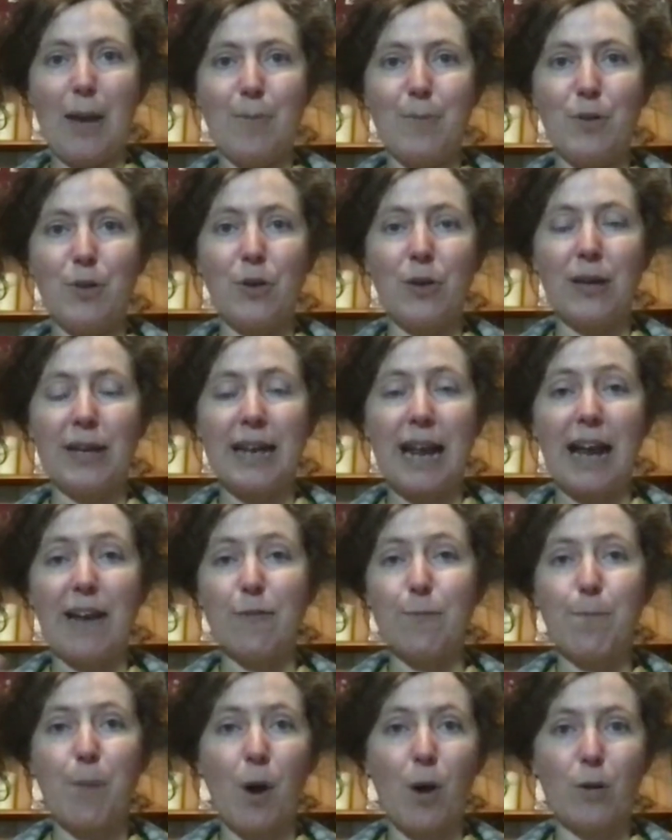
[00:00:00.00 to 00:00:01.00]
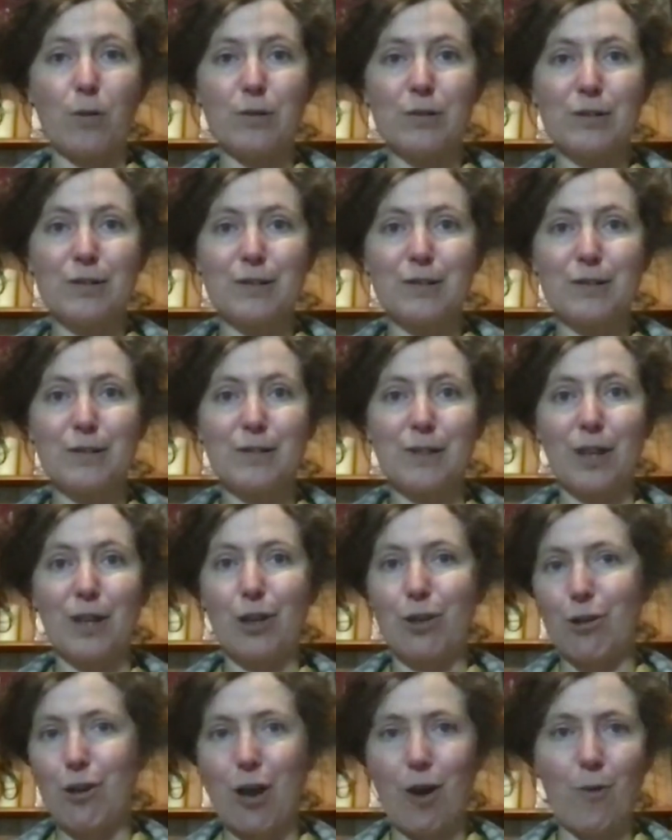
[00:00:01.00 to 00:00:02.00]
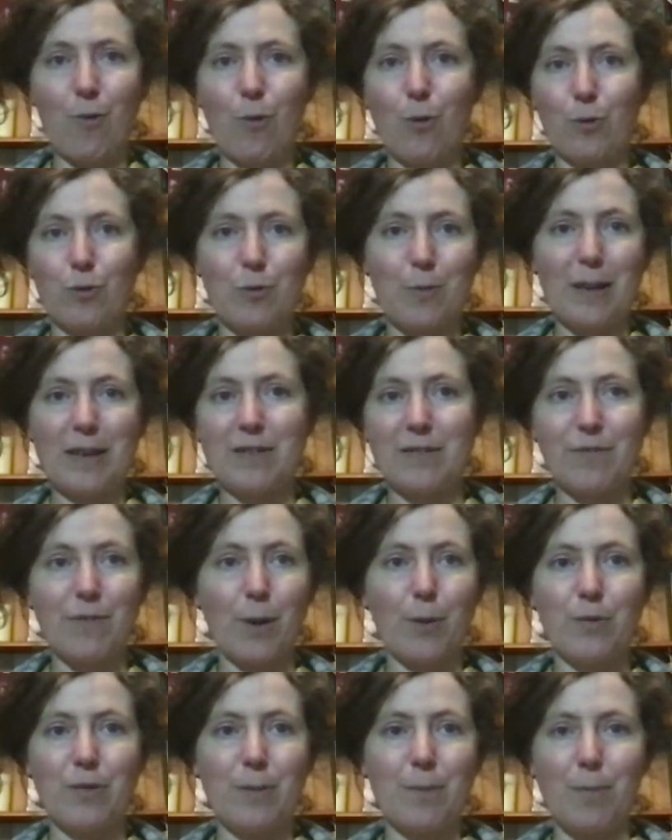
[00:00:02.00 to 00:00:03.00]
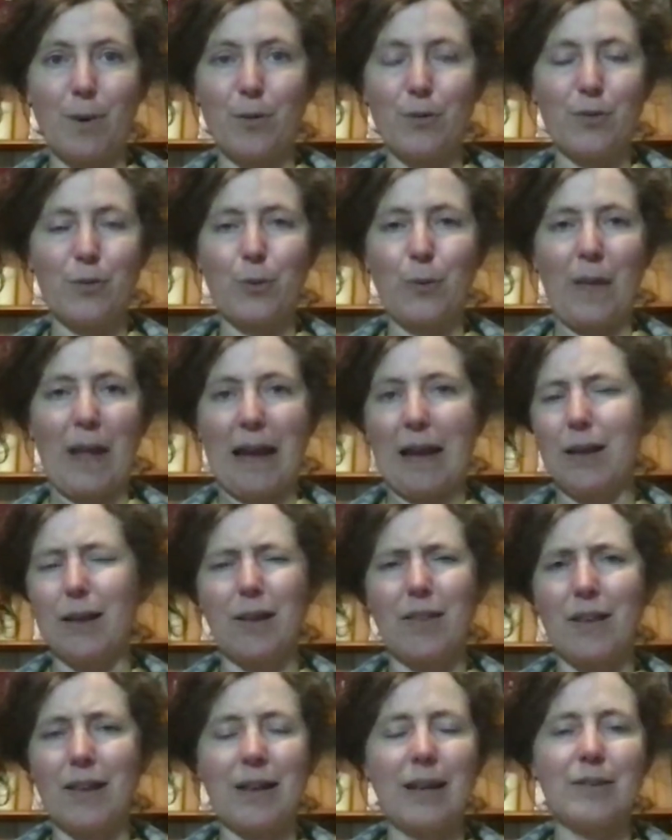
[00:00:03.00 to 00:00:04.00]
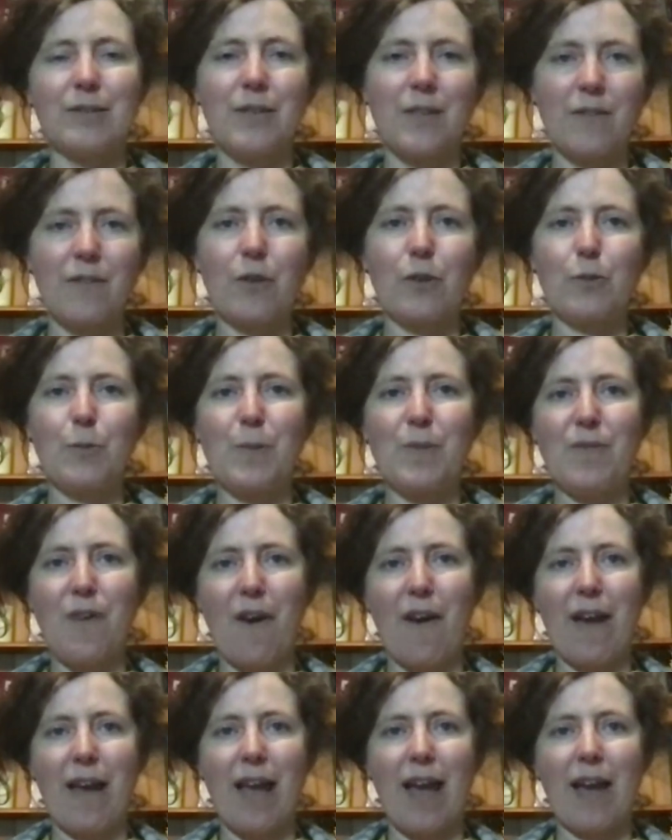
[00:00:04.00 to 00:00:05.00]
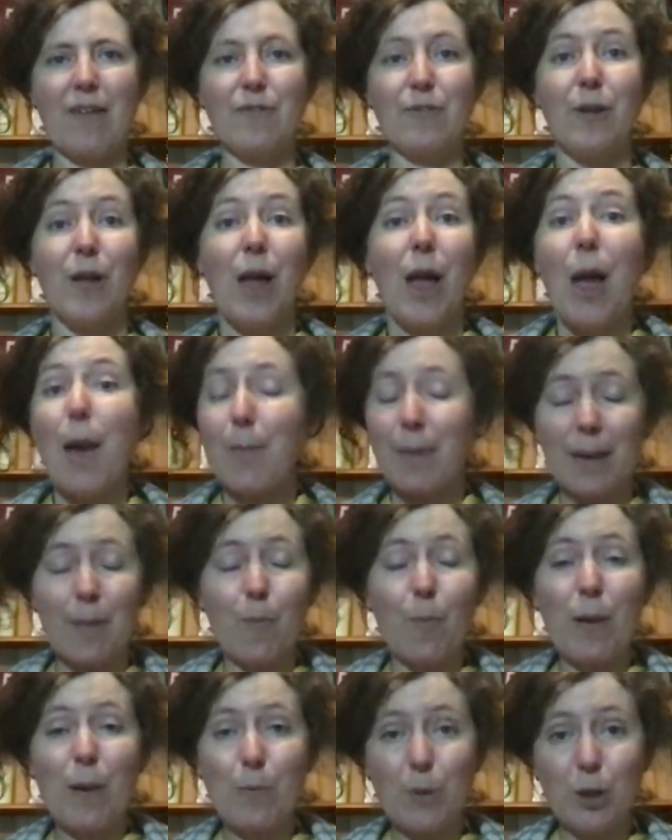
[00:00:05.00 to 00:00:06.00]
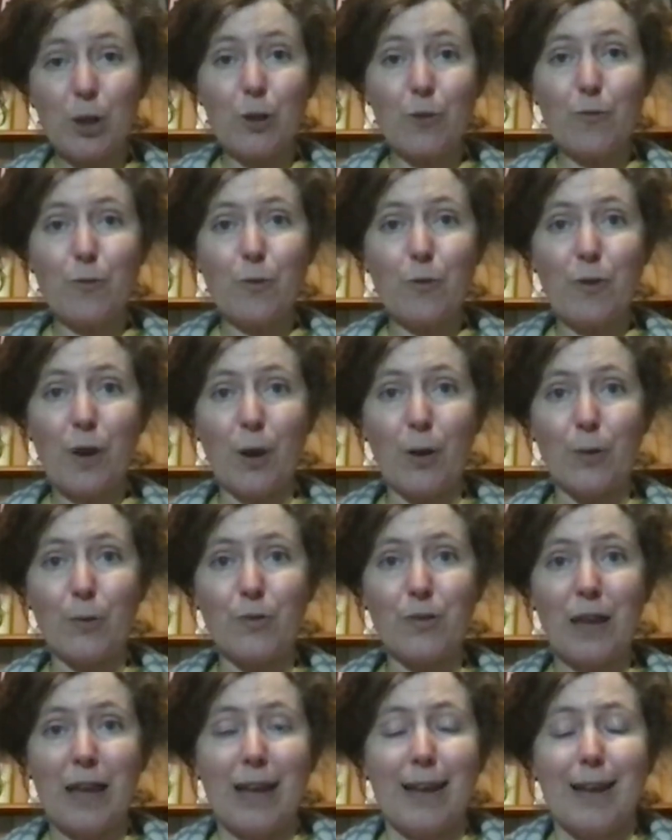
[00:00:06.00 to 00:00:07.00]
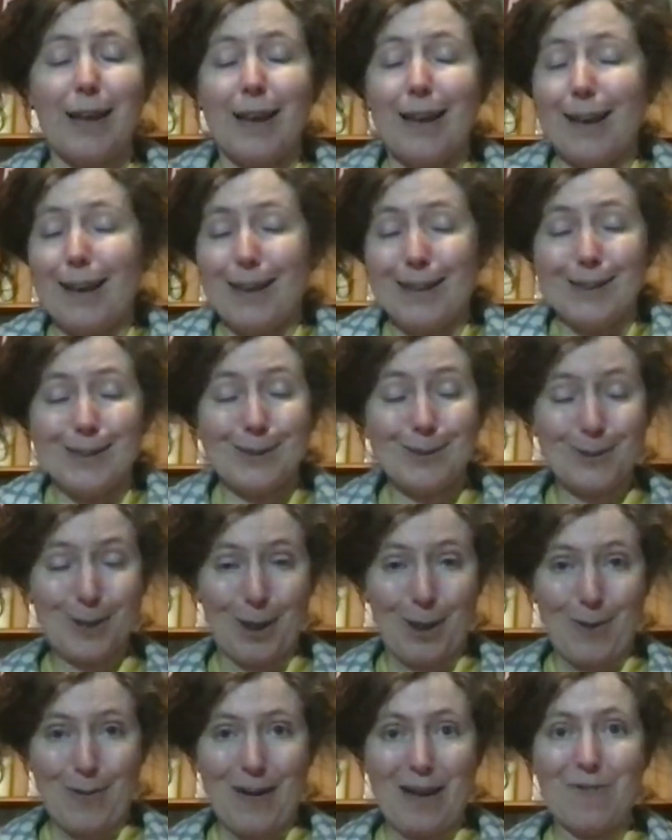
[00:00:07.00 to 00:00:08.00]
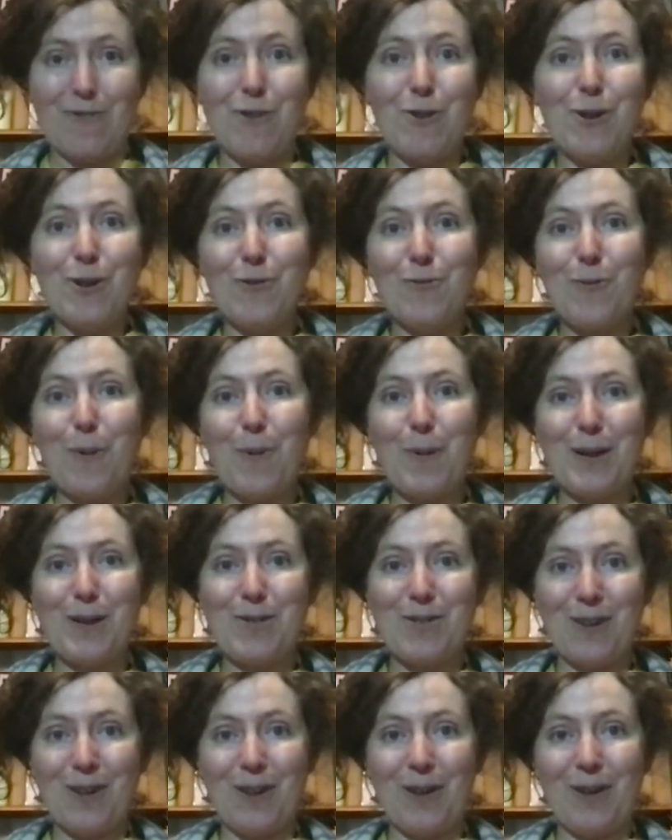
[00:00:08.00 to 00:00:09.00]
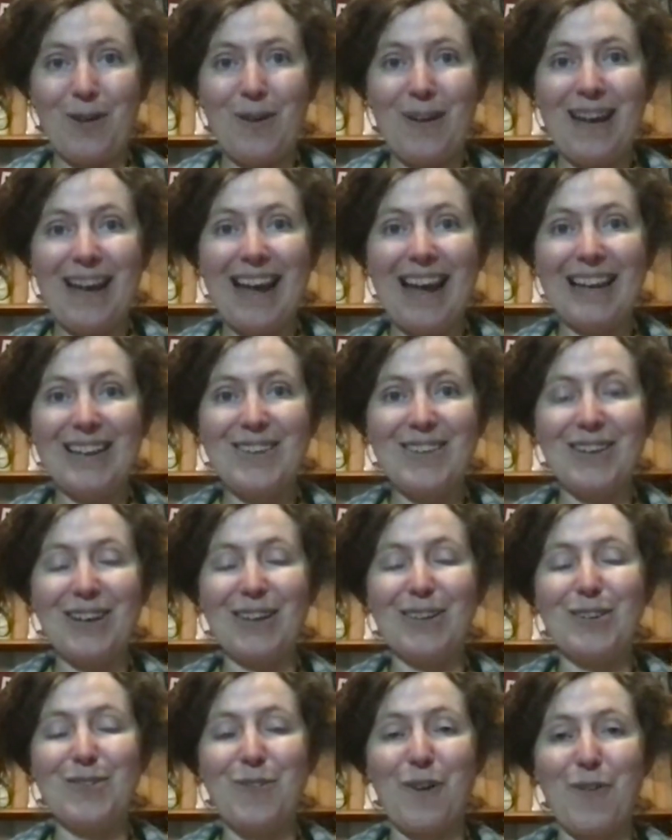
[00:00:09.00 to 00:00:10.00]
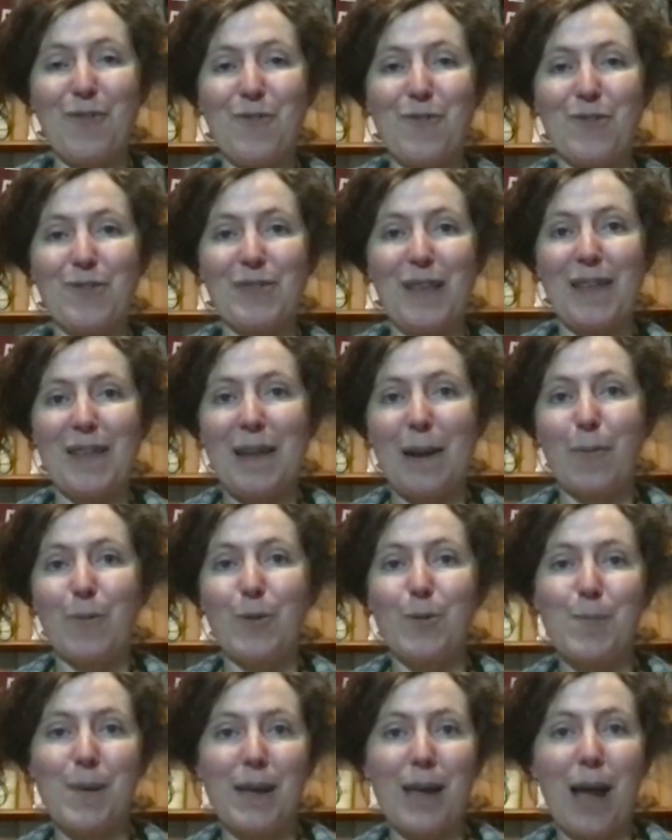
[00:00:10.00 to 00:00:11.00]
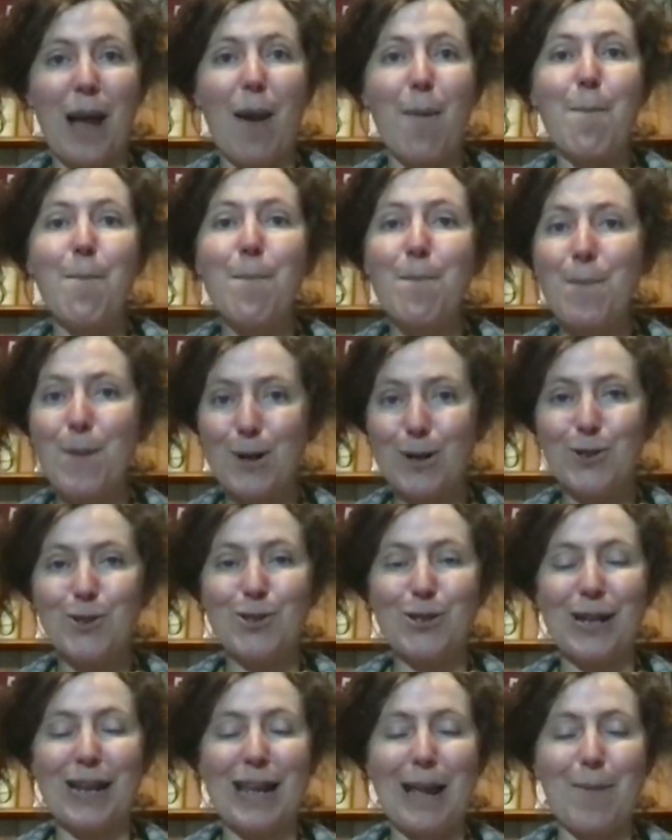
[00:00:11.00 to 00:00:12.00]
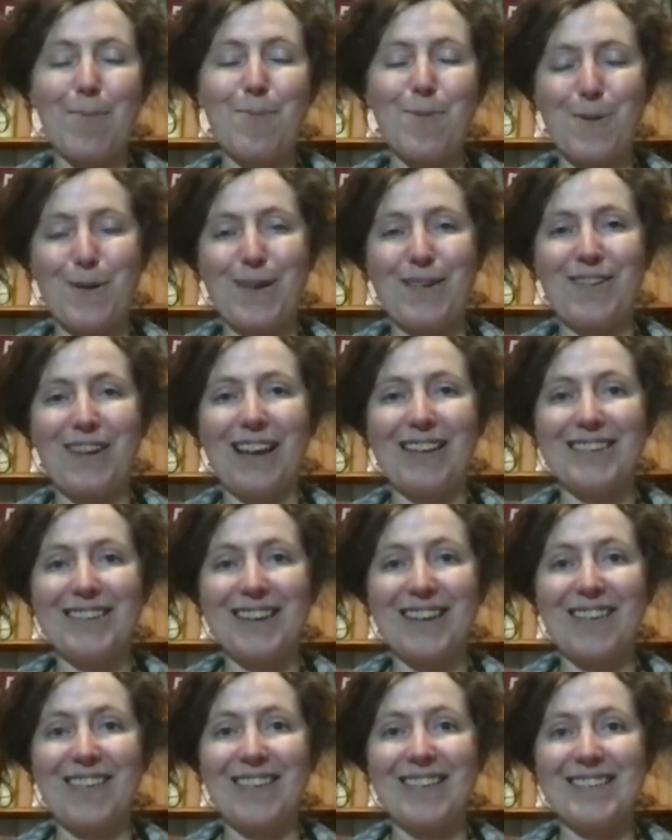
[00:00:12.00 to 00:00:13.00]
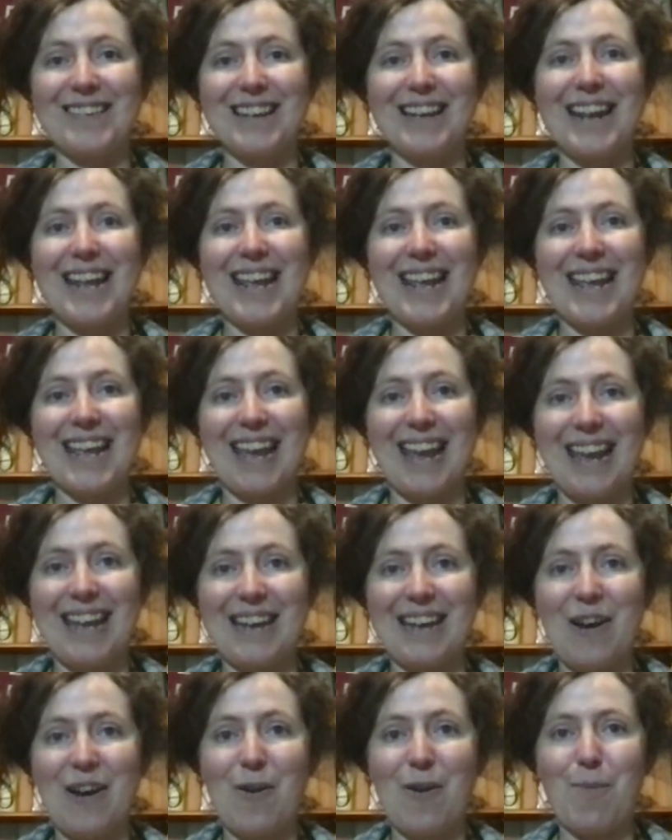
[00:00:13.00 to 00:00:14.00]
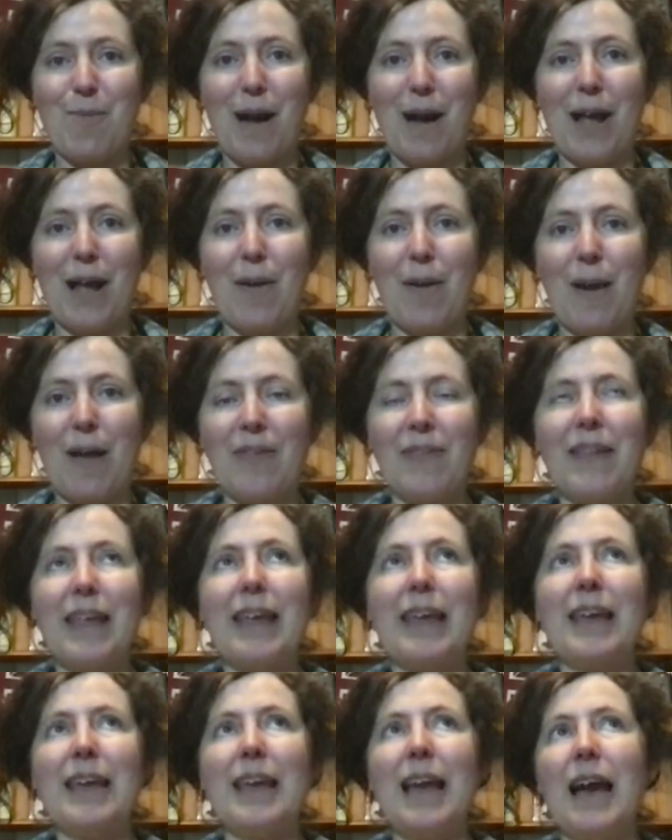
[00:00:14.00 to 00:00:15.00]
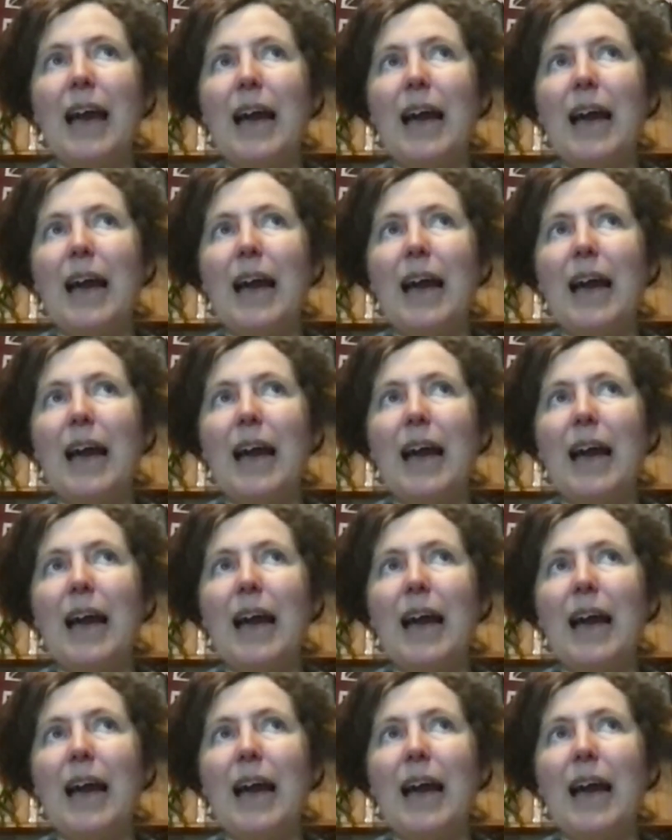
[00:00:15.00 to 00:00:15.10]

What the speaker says: you can have bots, you know, automated voting bots and all that kind of thing now, so they've got to be very careful. But we would love your vote. So if you love what we do and you'd like to vote for us, then that would be muchly appreciated, and there's a link in our bio. And the